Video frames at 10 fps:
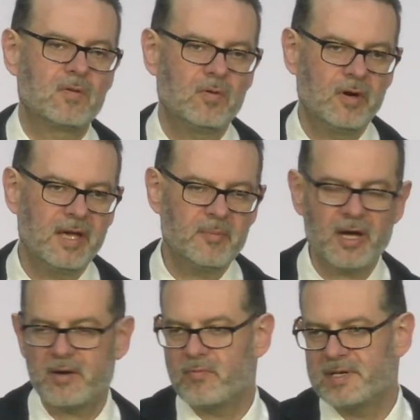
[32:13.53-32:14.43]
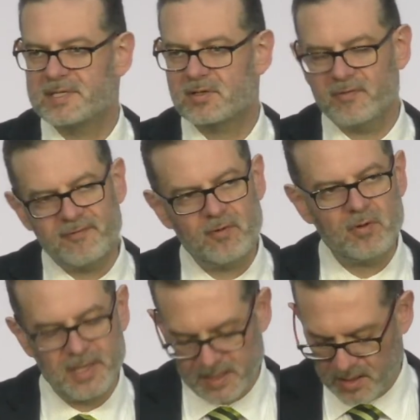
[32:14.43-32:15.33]
or am I at risk of
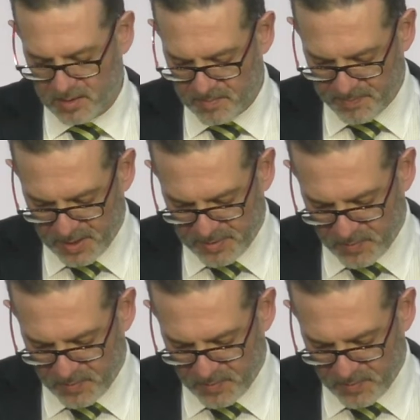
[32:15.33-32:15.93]
falling by